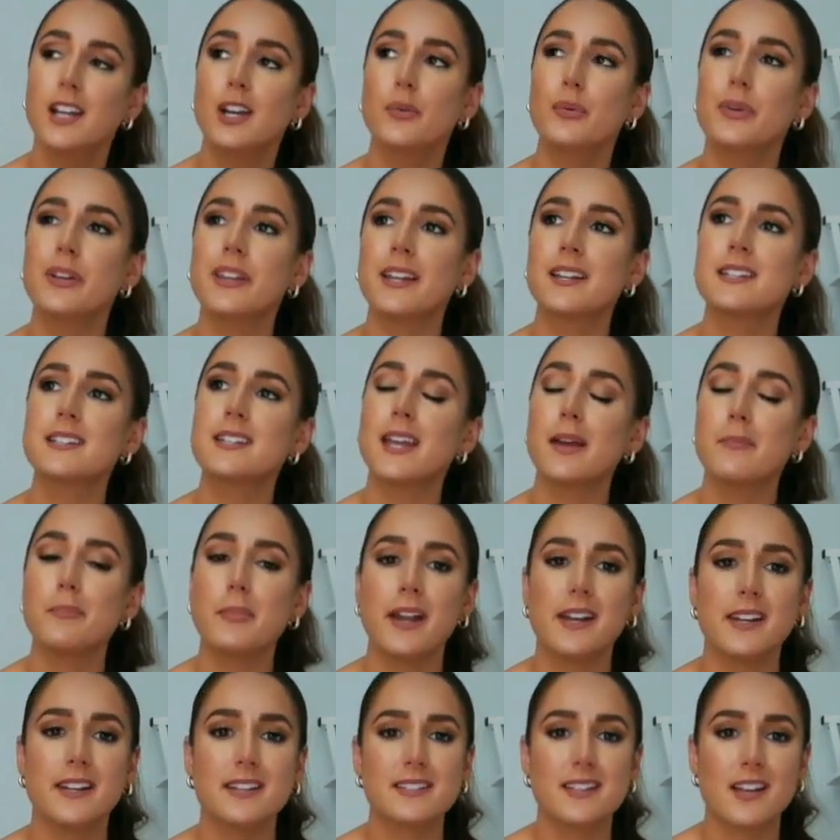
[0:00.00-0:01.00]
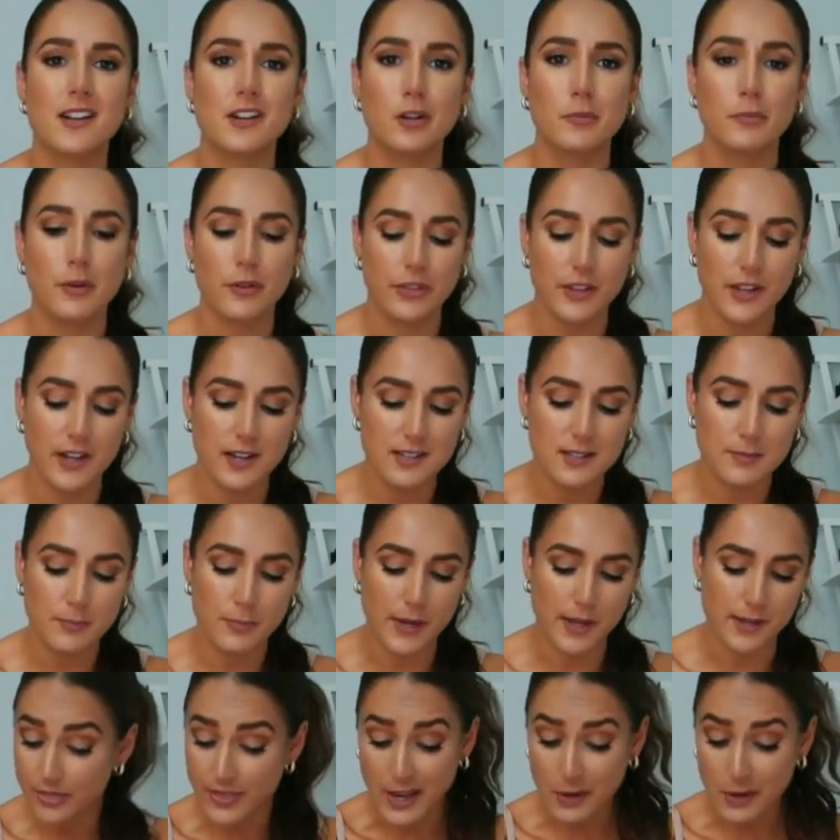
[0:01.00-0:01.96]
we like to get pedis on our birthdays, but